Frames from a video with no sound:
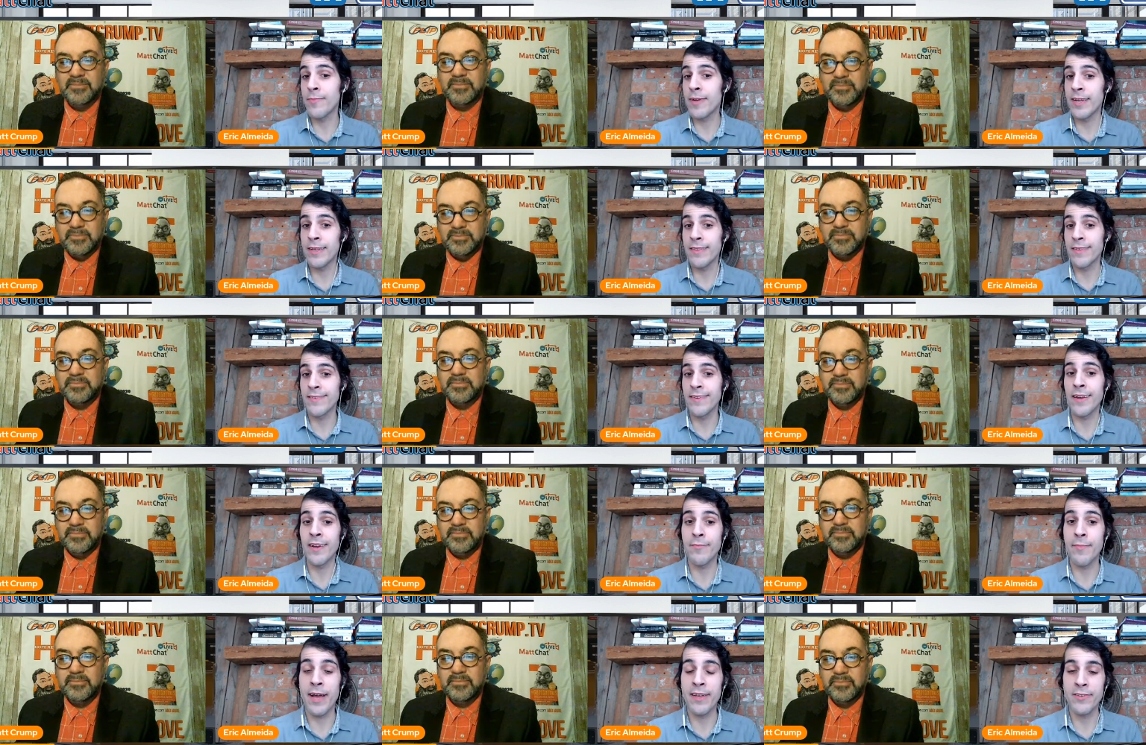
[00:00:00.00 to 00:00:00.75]
Speaker 1: to be in the
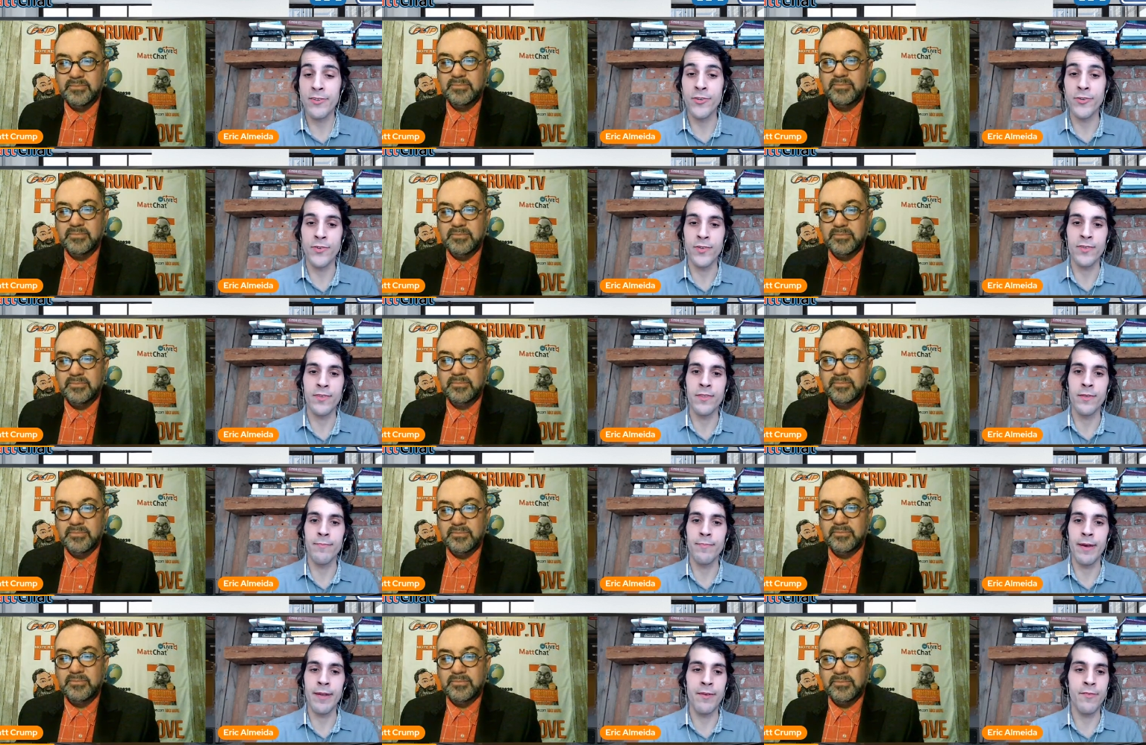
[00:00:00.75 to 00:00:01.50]
state of
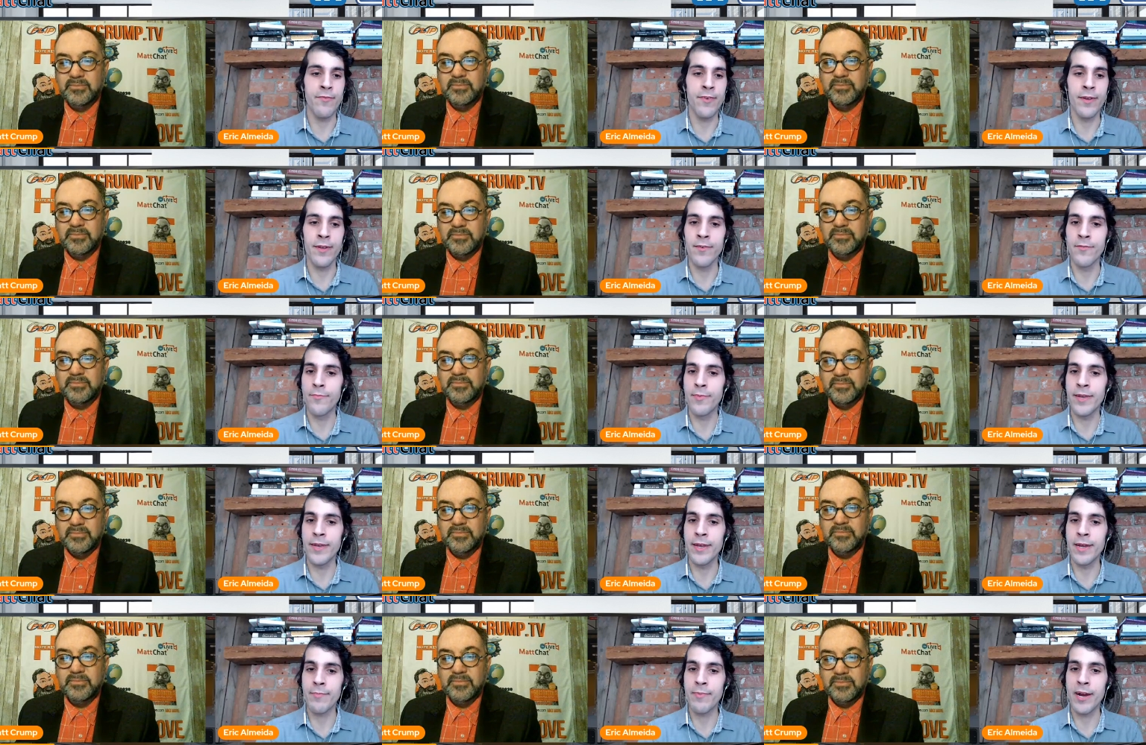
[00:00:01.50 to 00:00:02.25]
Massachusetts. The benefit
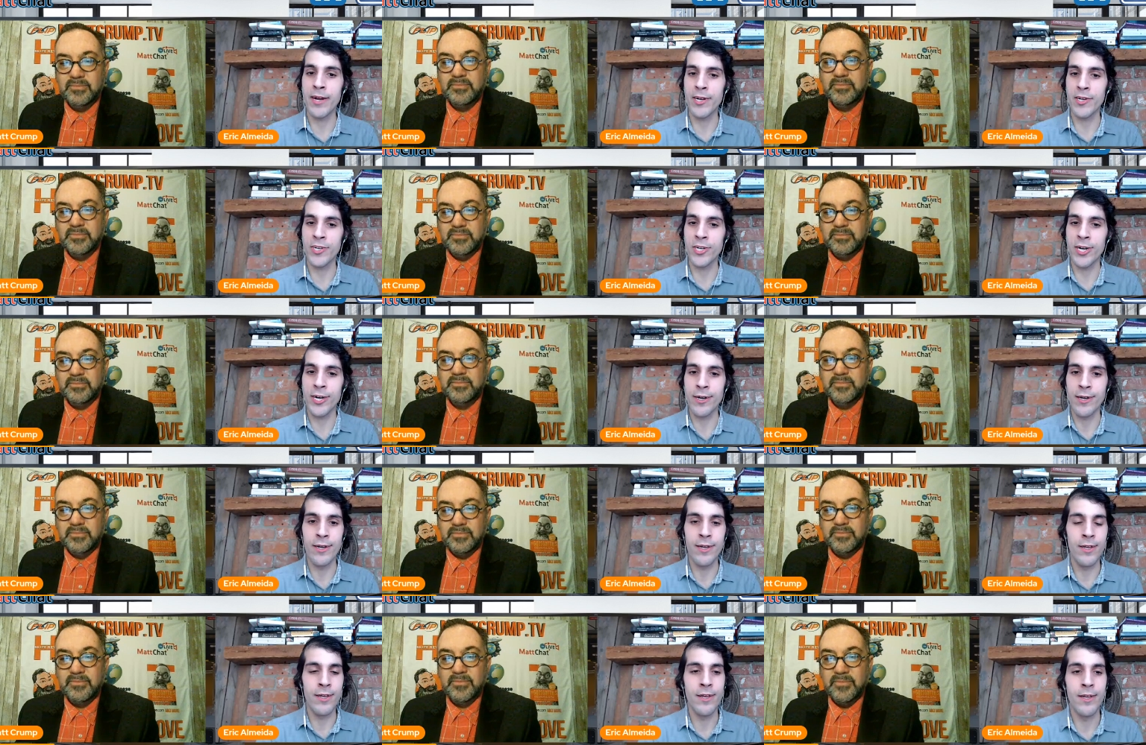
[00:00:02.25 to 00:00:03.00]
of being a
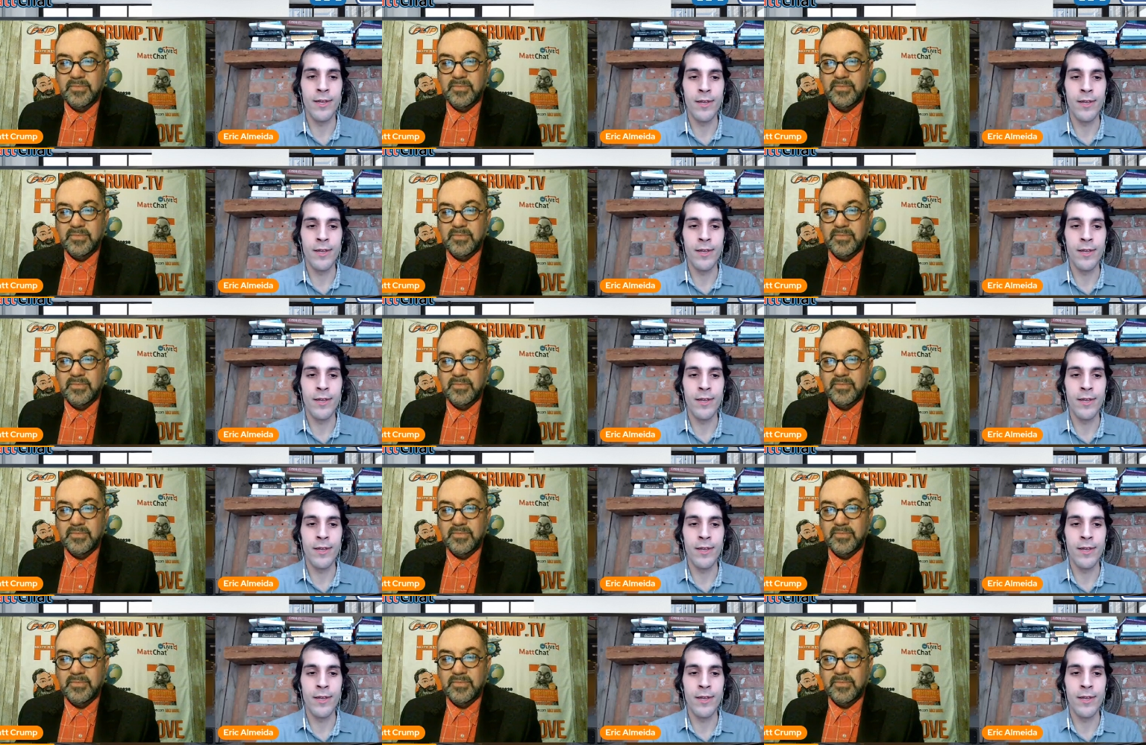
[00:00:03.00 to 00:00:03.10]
practitioner.